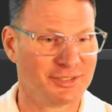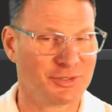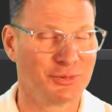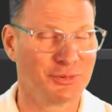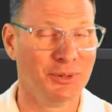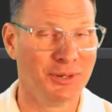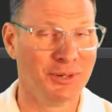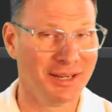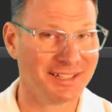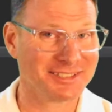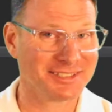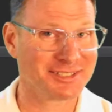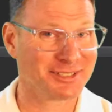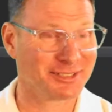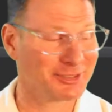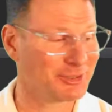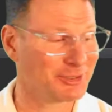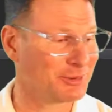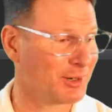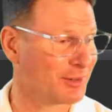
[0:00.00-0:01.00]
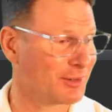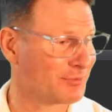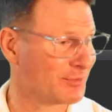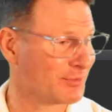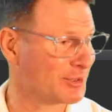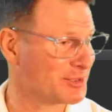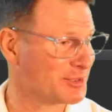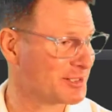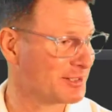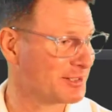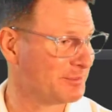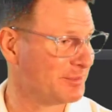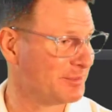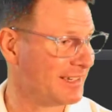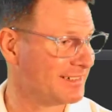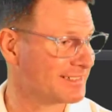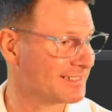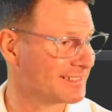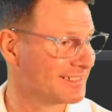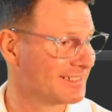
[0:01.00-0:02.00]
for us to do our first
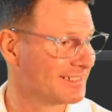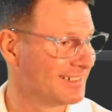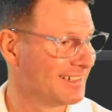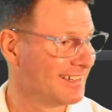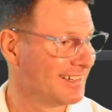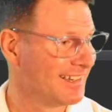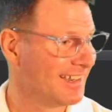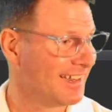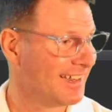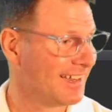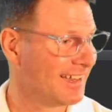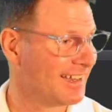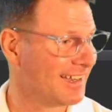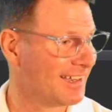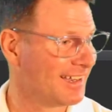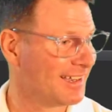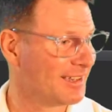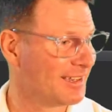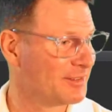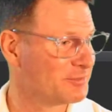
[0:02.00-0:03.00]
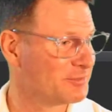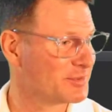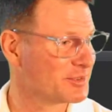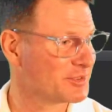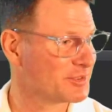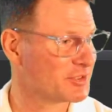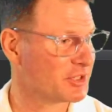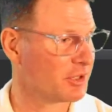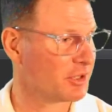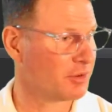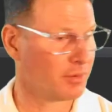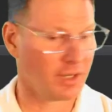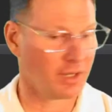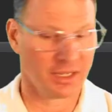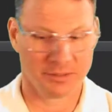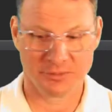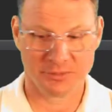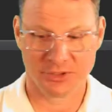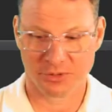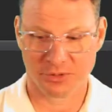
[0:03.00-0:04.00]
commit. Um, so
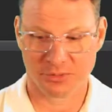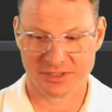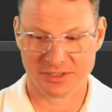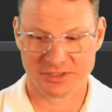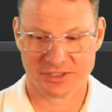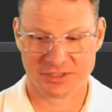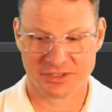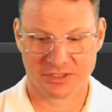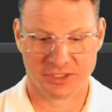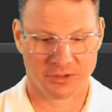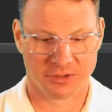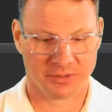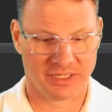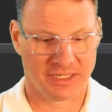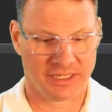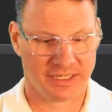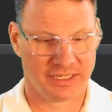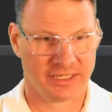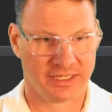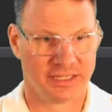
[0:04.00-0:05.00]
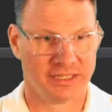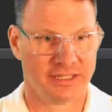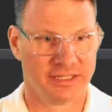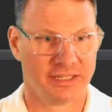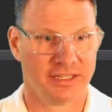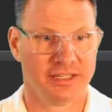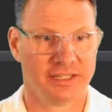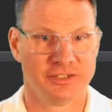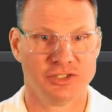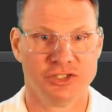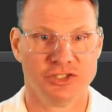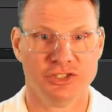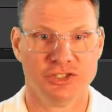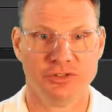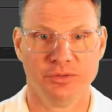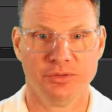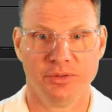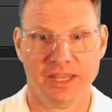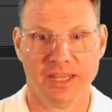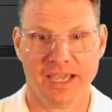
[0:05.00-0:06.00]
I'm going to go ahead and
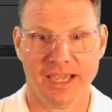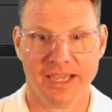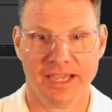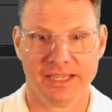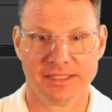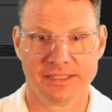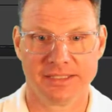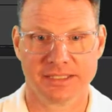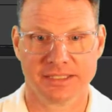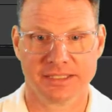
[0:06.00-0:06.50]
do that.